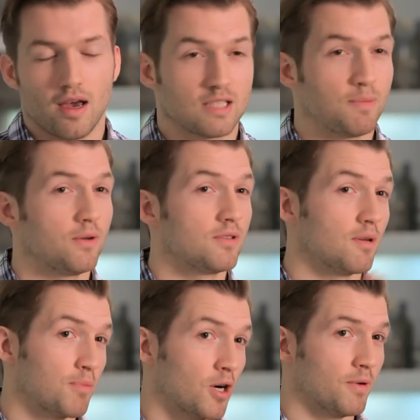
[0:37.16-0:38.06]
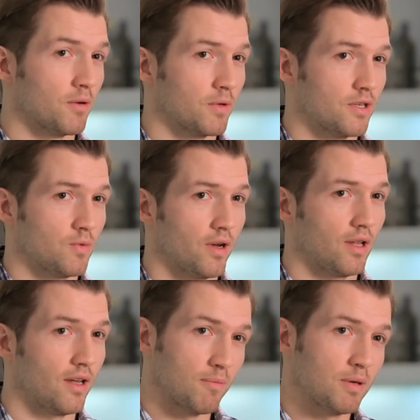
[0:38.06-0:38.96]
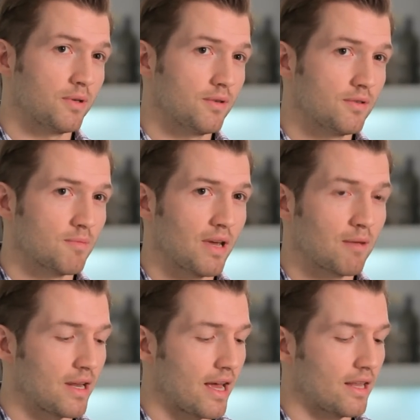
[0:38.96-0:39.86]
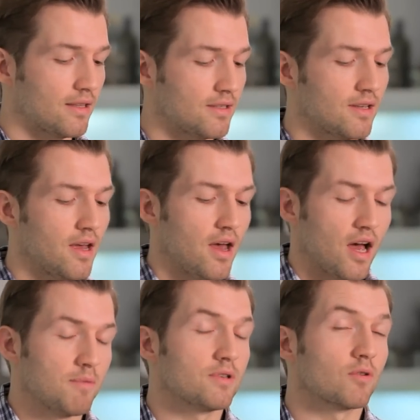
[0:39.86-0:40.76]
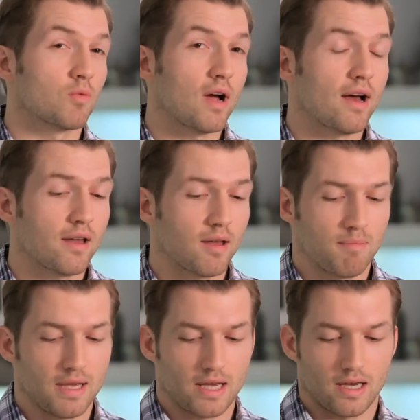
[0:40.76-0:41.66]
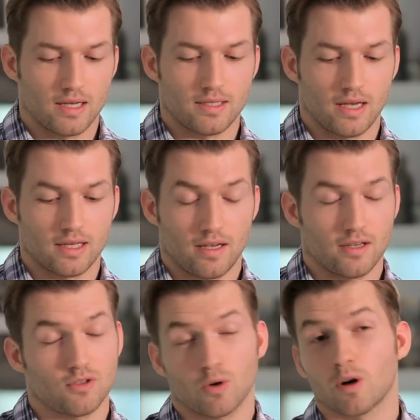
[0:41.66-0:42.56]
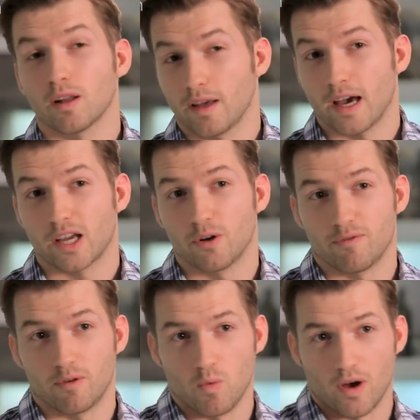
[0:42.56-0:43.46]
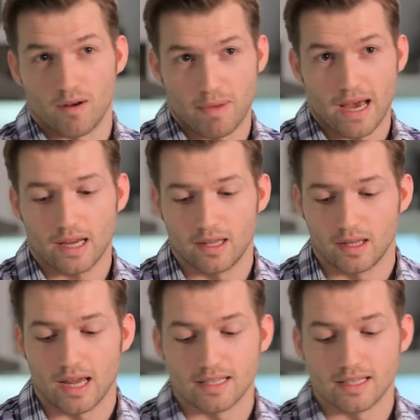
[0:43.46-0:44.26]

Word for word: as opposed to bourbon, which is what a lot of people use to make Manhattans. I'm using rye because it's historically accurate for one. Back in the